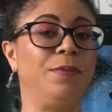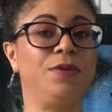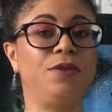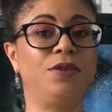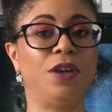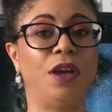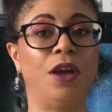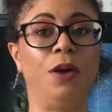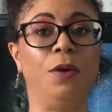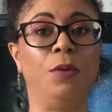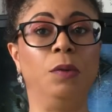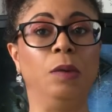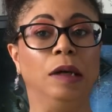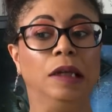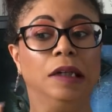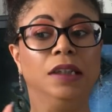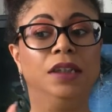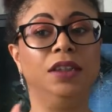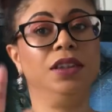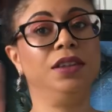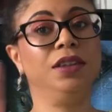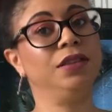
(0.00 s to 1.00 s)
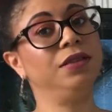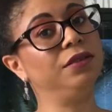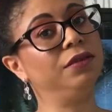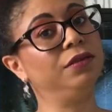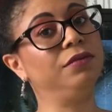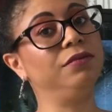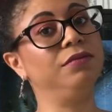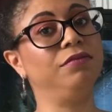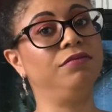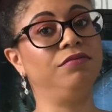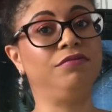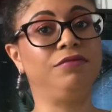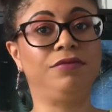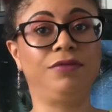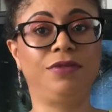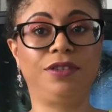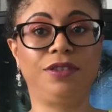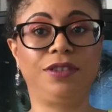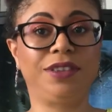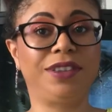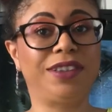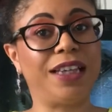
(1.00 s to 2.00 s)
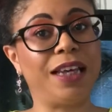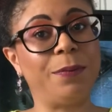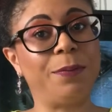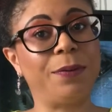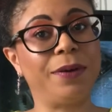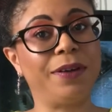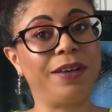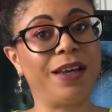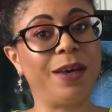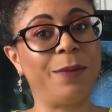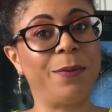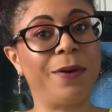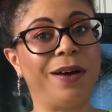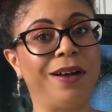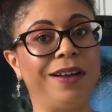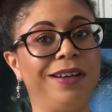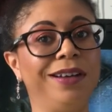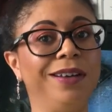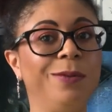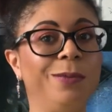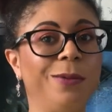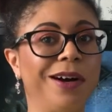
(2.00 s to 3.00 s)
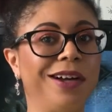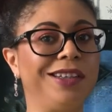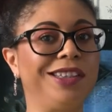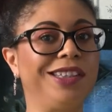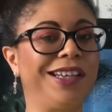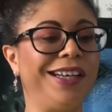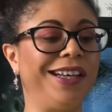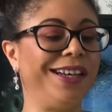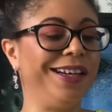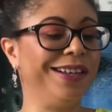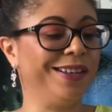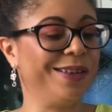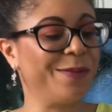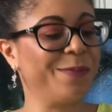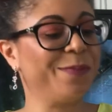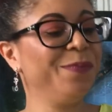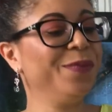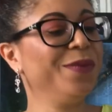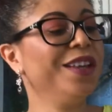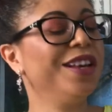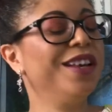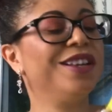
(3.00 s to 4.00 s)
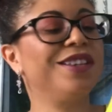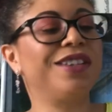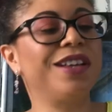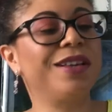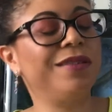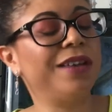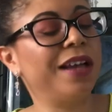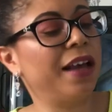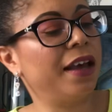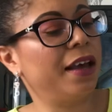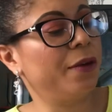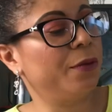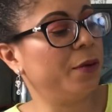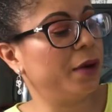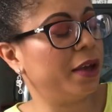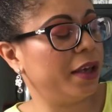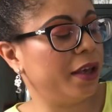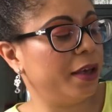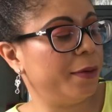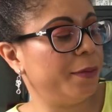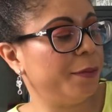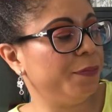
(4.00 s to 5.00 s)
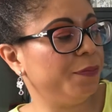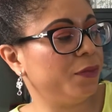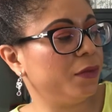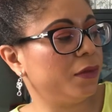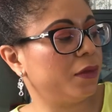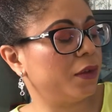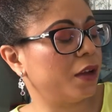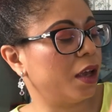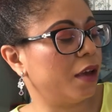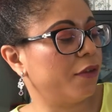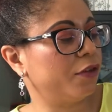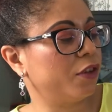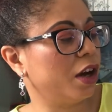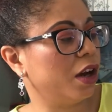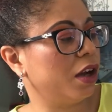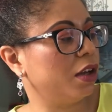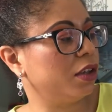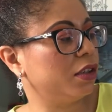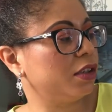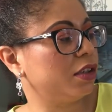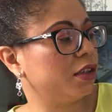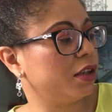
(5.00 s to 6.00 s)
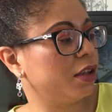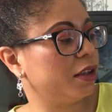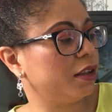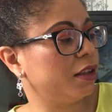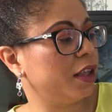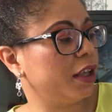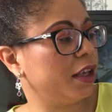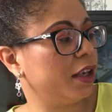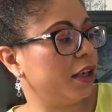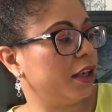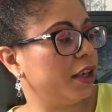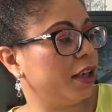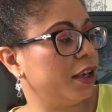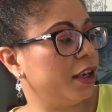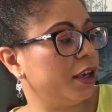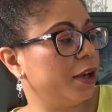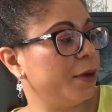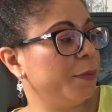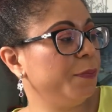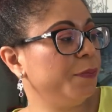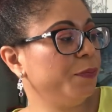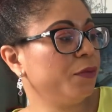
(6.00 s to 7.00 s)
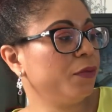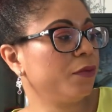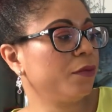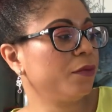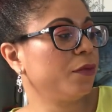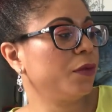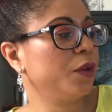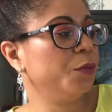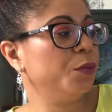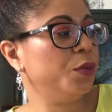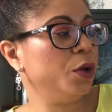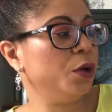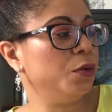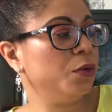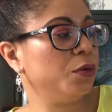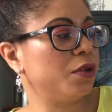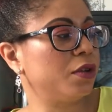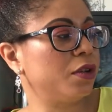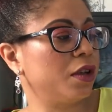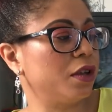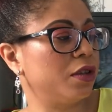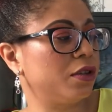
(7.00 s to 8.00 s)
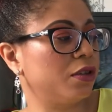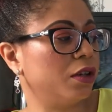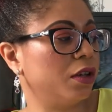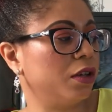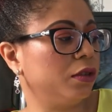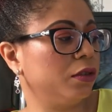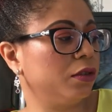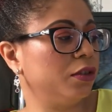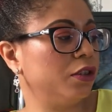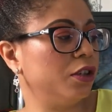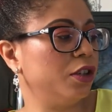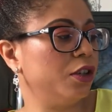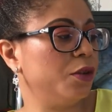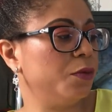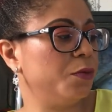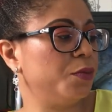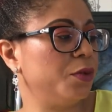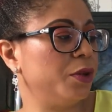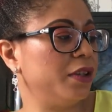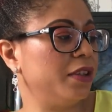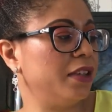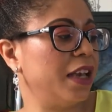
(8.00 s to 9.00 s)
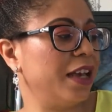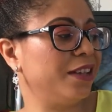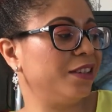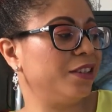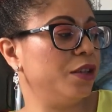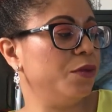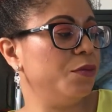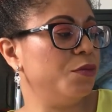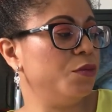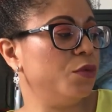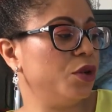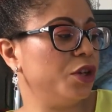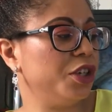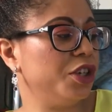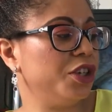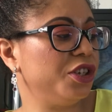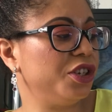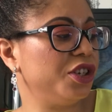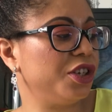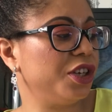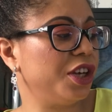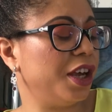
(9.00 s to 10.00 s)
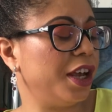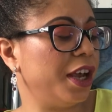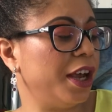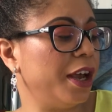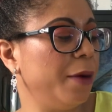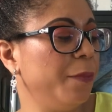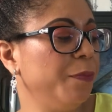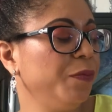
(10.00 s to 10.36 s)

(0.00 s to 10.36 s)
So keep on watching. So now I've got the Boots Soltan Protect and Moisture.